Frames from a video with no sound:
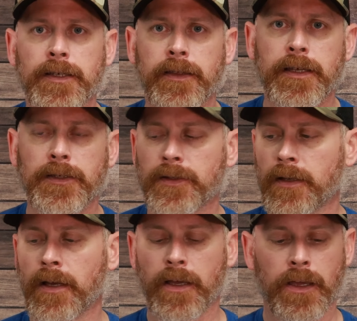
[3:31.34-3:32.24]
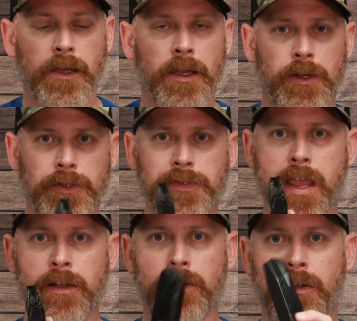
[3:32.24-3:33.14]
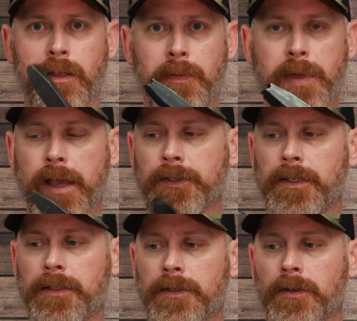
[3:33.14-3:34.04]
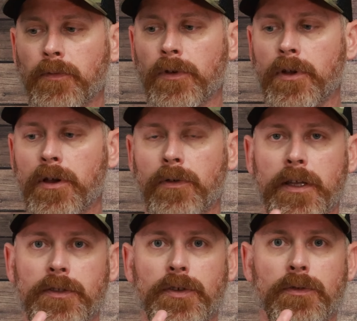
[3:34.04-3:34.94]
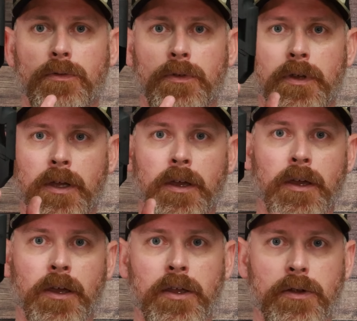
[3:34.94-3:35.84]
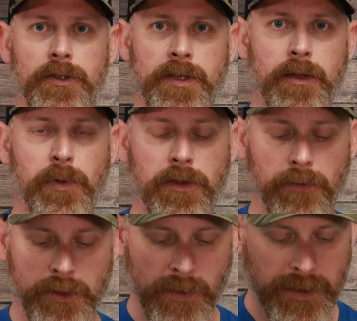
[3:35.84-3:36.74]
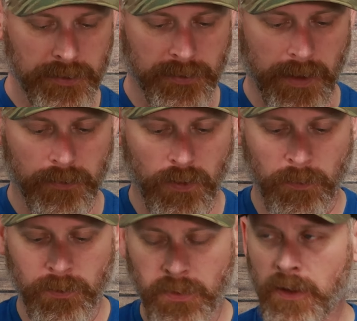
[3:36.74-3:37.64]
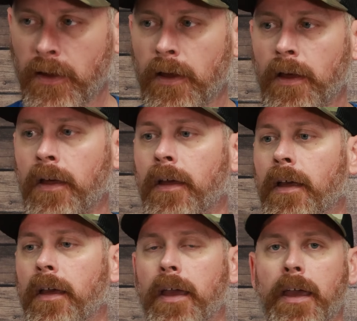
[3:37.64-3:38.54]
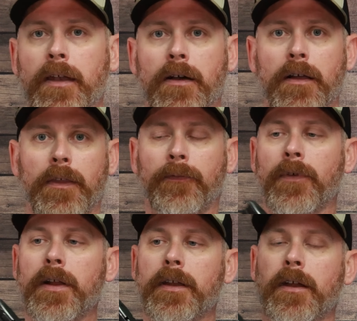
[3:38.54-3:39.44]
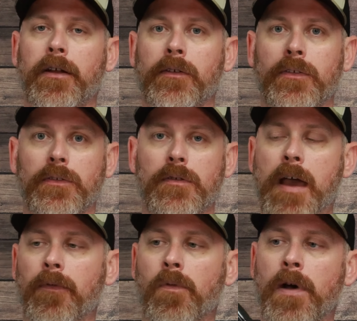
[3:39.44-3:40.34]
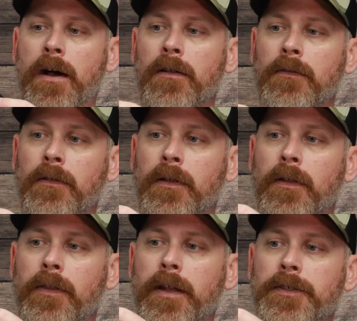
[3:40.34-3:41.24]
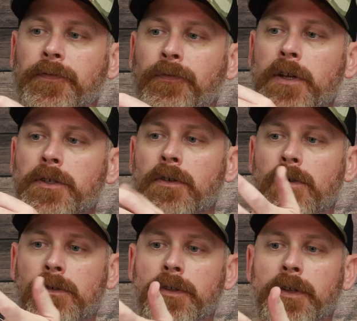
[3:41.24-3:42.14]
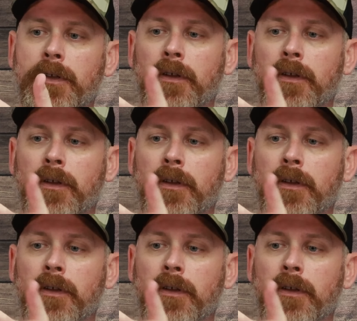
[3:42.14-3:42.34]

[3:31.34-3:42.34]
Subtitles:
on this, your standard magazines will go into your Sig P320 just like normal. And on the front here, you have a well that is friction hold